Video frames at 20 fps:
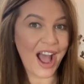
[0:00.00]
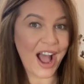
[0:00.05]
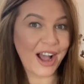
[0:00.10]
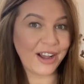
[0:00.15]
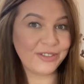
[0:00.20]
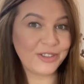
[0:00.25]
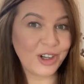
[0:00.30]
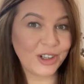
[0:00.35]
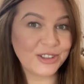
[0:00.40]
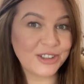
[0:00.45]

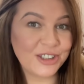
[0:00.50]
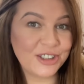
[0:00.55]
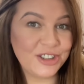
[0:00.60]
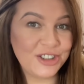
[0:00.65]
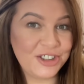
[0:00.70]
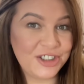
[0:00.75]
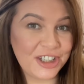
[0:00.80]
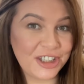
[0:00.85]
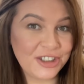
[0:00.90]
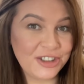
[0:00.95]
I've got a
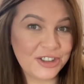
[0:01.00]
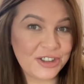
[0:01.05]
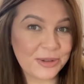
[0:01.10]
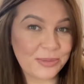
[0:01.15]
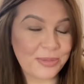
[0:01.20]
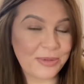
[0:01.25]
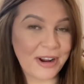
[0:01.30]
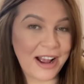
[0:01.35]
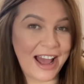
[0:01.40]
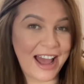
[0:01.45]

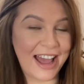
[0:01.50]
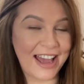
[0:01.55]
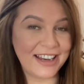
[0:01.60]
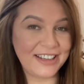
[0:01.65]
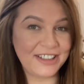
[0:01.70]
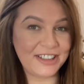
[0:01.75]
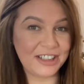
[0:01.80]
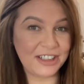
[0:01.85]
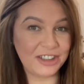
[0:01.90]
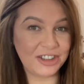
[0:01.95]

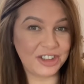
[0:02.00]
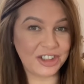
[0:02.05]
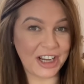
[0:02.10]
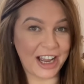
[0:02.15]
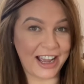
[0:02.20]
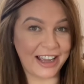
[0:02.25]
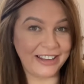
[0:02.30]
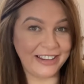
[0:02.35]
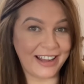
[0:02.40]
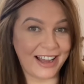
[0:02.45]
gingerbread
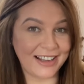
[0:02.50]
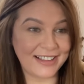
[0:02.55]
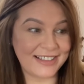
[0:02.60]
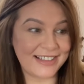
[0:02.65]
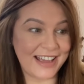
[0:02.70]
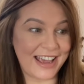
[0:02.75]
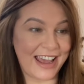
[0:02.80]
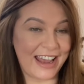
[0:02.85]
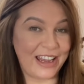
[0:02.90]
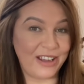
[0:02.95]
chai
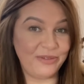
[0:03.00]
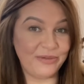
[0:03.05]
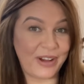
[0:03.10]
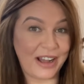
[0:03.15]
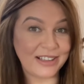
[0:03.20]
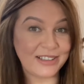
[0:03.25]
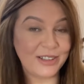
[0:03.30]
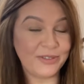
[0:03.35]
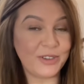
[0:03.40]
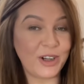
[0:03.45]
latte. In
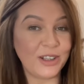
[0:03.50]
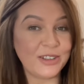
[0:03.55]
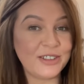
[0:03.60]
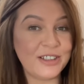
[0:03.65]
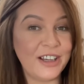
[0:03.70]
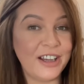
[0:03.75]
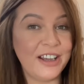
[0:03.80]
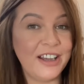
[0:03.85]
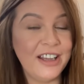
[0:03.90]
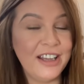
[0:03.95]
fact, I've got
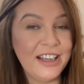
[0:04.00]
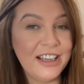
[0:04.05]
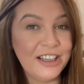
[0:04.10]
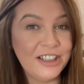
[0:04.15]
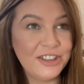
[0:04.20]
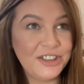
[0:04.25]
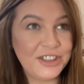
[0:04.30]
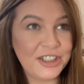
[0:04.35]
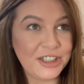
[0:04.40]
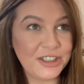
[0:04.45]
a
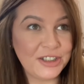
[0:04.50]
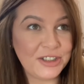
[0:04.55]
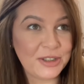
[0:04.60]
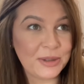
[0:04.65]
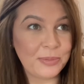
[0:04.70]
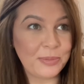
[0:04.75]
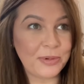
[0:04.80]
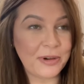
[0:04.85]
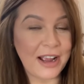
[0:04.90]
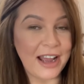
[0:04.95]

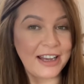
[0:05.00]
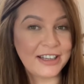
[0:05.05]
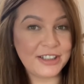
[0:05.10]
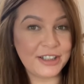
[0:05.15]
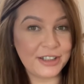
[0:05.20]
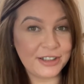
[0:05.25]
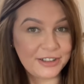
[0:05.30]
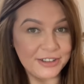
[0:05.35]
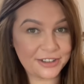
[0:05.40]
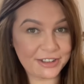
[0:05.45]
gingerbread
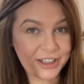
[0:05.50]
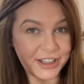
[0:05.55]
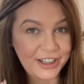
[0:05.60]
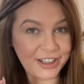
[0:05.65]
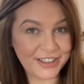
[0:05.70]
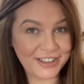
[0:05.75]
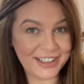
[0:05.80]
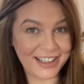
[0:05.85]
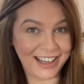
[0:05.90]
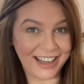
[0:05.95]

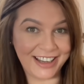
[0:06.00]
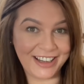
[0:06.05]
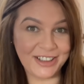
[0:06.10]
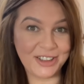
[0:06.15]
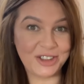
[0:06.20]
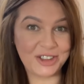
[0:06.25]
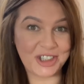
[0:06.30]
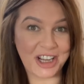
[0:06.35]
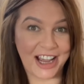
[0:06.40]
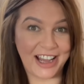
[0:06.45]
dirty
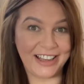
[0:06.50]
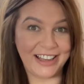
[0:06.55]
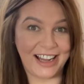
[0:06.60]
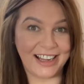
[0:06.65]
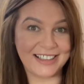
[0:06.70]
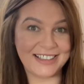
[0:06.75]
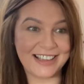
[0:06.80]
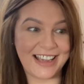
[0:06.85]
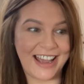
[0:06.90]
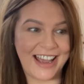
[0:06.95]
chai
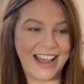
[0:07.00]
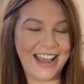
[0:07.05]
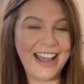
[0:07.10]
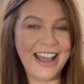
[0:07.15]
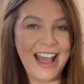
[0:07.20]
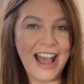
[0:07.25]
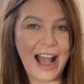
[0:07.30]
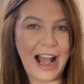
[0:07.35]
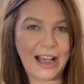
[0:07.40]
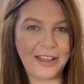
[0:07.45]
latte.
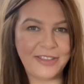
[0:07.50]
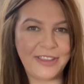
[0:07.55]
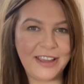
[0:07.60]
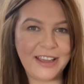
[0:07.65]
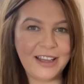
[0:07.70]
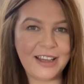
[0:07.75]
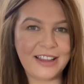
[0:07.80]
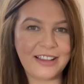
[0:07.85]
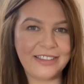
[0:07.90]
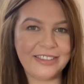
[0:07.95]
I
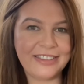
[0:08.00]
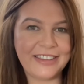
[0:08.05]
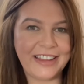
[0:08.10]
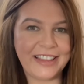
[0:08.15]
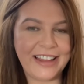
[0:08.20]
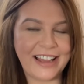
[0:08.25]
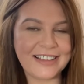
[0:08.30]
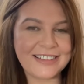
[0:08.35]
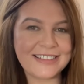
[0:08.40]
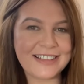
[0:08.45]
think the
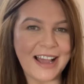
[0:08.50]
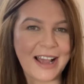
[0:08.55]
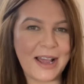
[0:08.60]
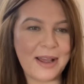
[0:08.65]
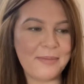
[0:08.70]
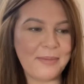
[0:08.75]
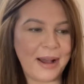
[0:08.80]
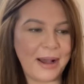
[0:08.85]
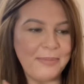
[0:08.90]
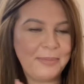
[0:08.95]
last
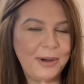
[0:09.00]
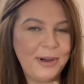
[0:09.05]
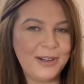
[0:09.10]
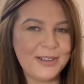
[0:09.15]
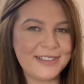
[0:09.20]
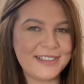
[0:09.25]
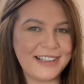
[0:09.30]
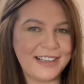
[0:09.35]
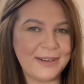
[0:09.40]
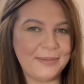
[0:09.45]
time I
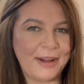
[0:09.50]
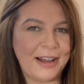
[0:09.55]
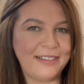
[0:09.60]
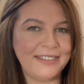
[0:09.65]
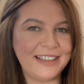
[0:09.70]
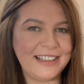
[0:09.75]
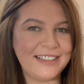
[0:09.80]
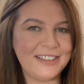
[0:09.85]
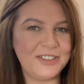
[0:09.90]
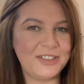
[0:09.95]
posted about
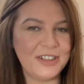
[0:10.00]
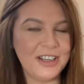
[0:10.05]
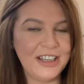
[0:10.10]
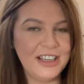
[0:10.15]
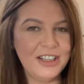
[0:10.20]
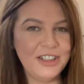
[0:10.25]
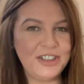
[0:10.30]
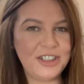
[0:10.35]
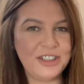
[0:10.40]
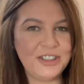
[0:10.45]
these
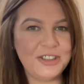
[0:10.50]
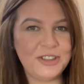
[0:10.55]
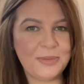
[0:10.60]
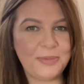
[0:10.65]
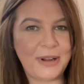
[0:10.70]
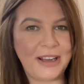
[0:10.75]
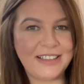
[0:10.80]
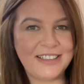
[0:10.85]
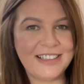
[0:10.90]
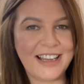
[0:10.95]
gingerbread